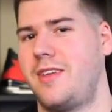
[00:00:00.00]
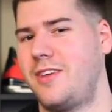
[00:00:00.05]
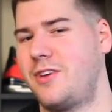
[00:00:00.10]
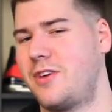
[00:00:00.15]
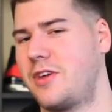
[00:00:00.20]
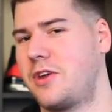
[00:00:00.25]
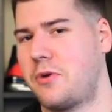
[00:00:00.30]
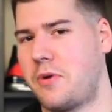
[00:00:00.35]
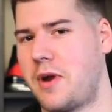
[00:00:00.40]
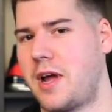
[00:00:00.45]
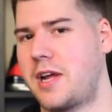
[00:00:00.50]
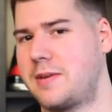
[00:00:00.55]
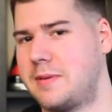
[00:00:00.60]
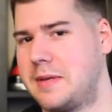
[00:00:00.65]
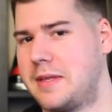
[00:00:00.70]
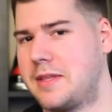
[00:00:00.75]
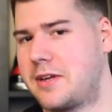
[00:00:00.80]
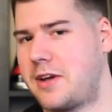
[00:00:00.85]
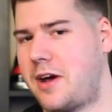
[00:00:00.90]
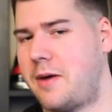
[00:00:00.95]
can correct
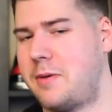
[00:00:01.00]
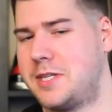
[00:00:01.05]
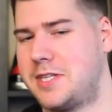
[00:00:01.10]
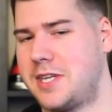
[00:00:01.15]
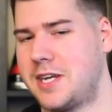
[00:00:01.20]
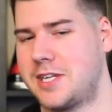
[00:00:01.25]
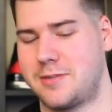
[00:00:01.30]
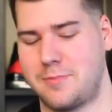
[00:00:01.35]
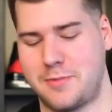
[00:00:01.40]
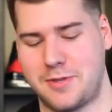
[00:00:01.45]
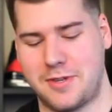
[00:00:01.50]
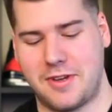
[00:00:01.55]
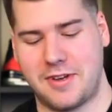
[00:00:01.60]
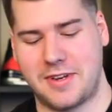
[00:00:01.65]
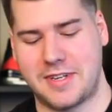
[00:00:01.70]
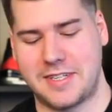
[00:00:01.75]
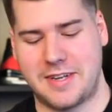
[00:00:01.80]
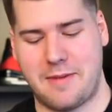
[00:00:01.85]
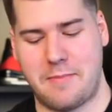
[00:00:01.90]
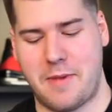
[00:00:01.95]
me in the comment section below
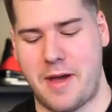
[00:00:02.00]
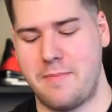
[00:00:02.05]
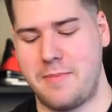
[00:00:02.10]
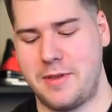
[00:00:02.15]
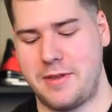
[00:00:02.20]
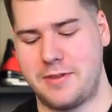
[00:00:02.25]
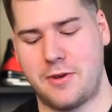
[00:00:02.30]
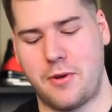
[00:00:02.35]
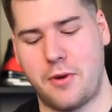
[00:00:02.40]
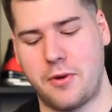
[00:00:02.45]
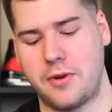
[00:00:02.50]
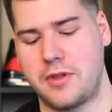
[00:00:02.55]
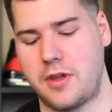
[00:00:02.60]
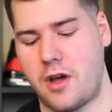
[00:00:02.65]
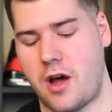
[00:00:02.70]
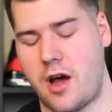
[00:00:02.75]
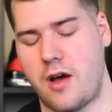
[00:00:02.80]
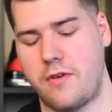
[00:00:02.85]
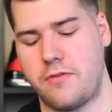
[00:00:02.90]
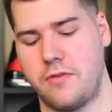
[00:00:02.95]
because I might be totally
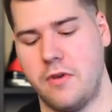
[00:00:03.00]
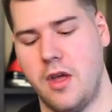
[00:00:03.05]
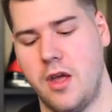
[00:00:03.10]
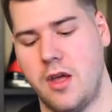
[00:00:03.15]
off.